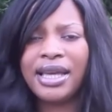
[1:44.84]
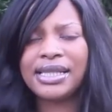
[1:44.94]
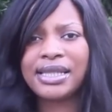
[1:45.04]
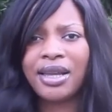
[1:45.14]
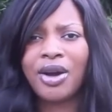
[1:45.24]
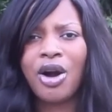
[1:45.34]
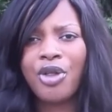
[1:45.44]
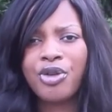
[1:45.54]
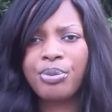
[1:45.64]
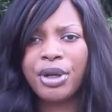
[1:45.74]
installing all
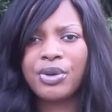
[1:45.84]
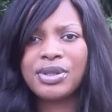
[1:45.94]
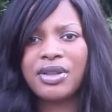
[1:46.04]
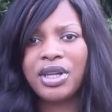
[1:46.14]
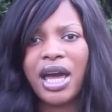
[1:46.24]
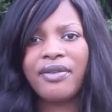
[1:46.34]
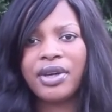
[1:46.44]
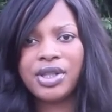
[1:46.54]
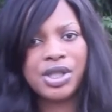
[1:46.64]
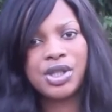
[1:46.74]
3 bundles and then
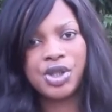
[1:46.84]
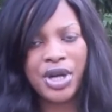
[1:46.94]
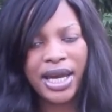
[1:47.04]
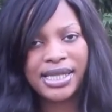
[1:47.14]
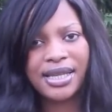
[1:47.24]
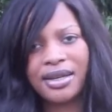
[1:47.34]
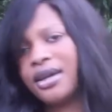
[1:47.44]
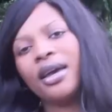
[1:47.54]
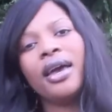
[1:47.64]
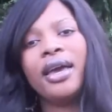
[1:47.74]
having to try to
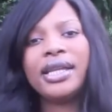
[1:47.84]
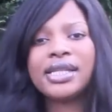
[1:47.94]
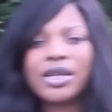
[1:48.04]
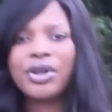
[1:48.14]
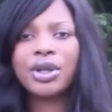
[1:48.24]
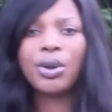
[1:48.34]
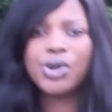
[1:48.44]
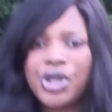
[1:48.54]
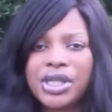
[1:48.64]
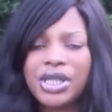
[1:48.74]
insert the
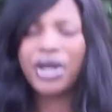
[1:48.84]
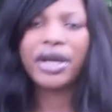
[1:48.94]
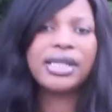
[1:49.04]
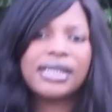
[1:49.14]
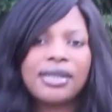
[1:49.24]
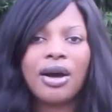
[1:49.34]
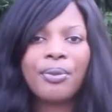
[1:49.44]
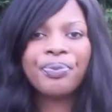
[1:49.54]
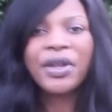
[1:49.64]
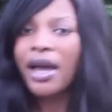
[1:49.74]
closure into your install.
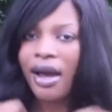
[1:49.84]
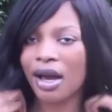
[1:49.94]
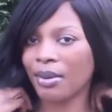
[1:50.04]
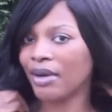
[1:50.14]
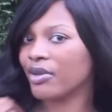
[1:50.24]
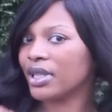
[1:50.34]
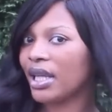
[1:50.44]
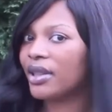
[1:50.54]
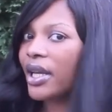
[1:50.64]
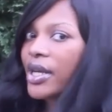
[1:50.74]
I really
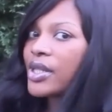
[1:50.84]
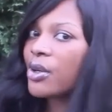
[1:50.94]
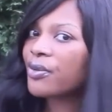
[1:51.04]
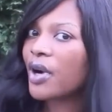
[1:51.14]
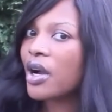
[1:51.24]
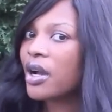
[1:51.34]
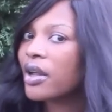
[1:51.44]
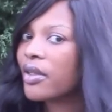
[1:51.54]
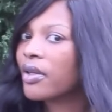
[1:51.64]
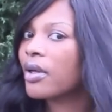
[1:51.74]
like the hair so far.
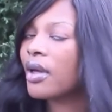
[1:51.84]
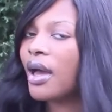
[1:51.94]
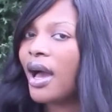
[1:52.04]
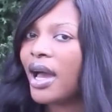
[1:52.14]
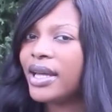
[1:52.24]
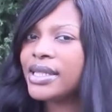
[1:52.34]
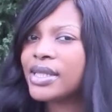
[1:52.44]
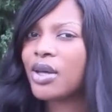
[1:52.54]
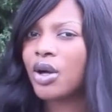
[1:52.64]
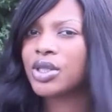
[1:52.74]
I
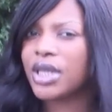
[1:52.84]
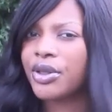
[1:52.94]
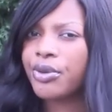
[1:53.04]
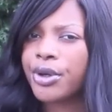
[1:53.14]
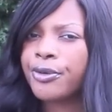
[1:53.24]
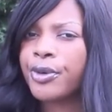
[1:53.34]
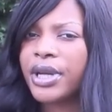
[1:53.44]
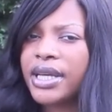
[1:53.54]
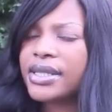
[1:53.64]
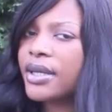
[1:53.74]
installed it like 3 or 4
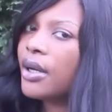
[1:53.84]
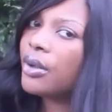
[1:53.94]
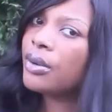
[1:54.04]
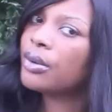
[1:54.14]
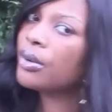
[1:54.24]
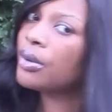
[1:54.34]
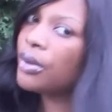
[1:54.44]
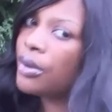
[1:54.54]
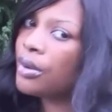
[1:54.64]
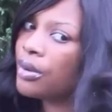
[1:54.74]
days ago.
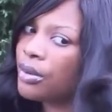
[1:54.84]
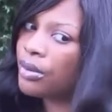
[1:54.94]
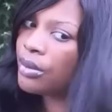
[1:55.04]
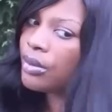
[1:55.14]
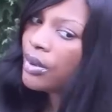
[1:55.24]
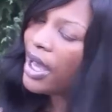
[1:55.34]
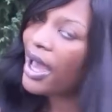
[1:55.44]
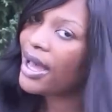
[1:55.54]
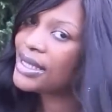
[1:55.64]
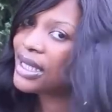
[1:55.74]
It
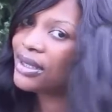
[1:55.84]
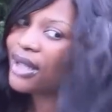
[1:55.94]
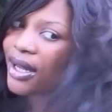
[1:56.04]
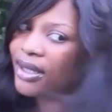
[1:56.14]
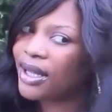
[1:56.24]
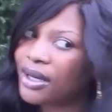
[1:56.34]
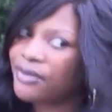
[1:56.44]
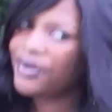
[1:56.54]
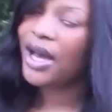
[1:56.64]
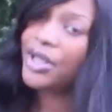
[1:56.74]
has a lot
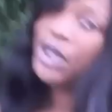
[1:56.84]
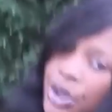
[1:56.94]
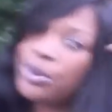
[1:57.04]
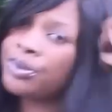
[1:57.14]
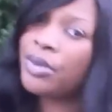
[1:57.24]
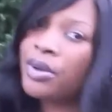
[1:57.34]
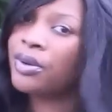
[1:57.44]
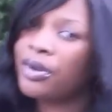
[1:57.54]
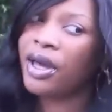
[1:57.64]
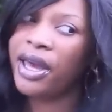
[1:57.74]
of volume,
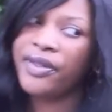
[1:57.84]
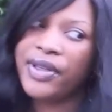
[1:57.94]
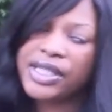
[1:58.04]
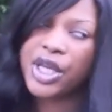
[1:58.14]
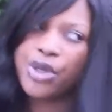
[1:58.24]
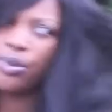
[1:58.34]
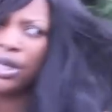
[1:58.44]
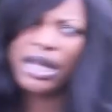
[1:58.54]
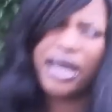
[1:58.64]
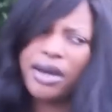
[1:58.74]
and these are
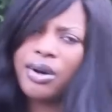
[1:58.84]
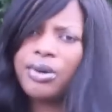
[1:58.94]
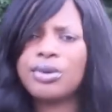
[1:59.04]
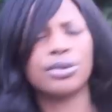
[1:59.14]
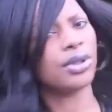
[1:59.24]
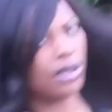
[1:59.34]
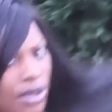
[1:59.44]
3-day-old